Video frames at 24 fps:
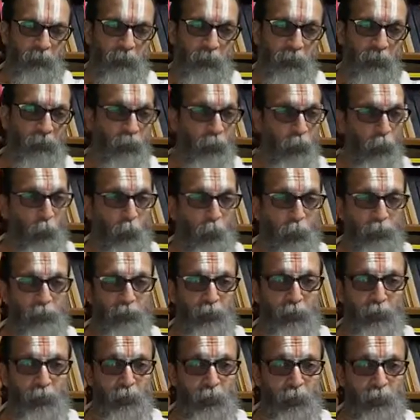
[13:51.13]
It's so wise
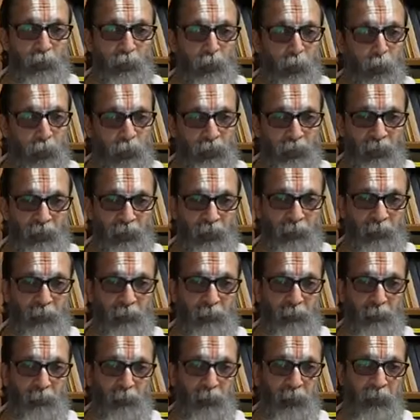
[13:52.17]
to use the original
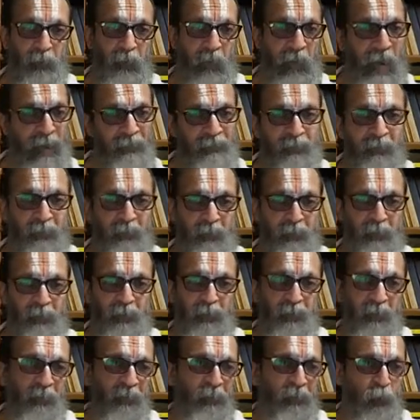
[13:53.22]
scripture as it is
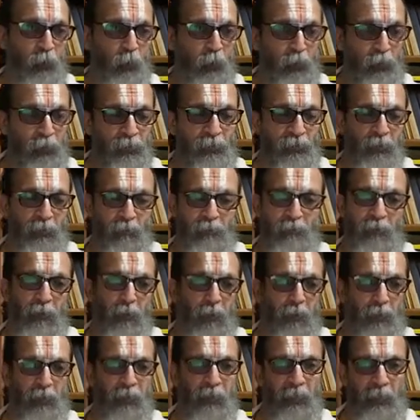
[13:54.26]
in its original
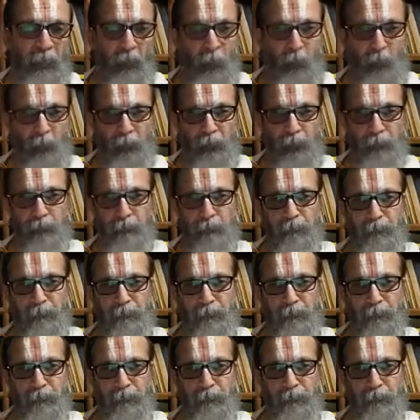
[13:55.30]
form and language.